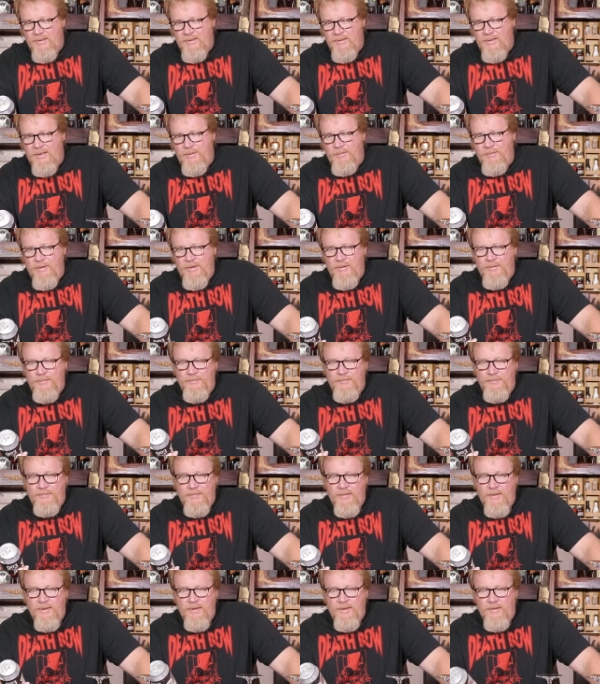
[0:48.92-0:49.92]
cinnamon. Like, I wonder if
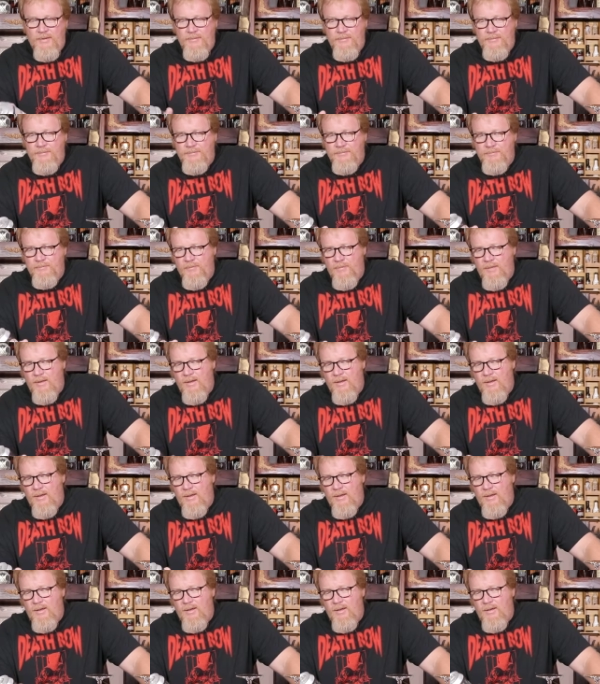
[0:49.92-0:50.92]
they've ever made a cinnamon
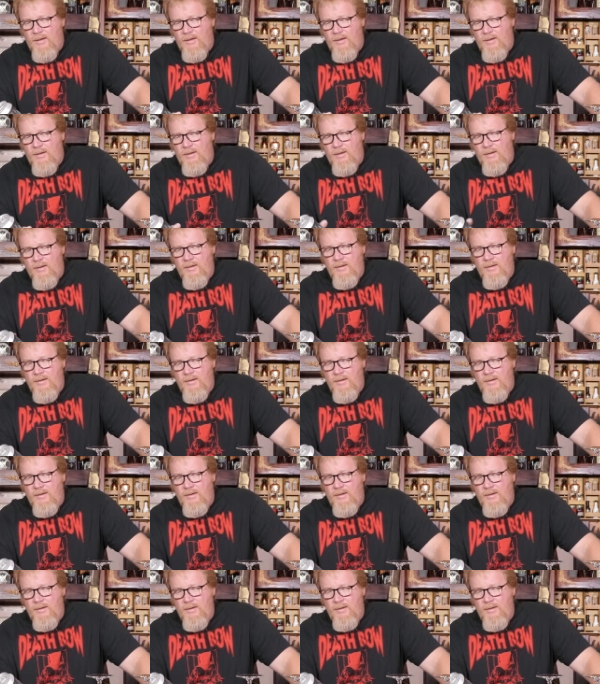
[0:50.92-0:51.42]
beer before.